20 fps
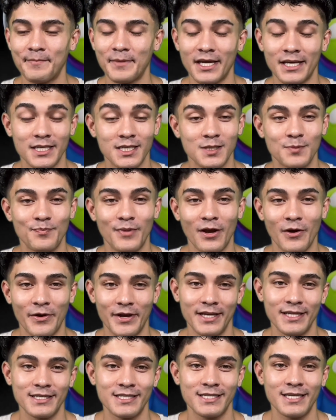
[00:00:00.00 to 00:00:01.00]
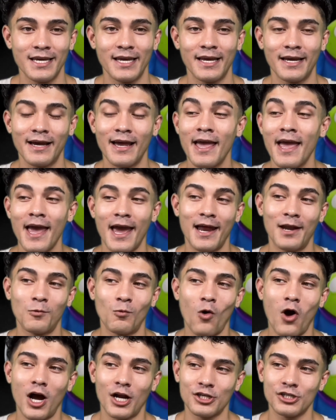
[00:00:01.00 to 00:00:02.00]
experiencing and
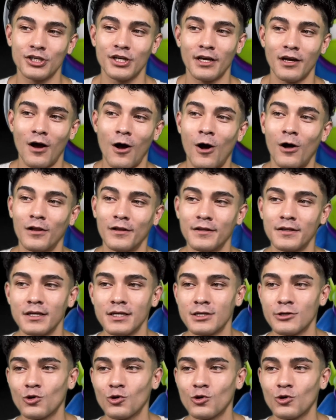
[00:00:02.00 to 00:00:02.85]
watching all of these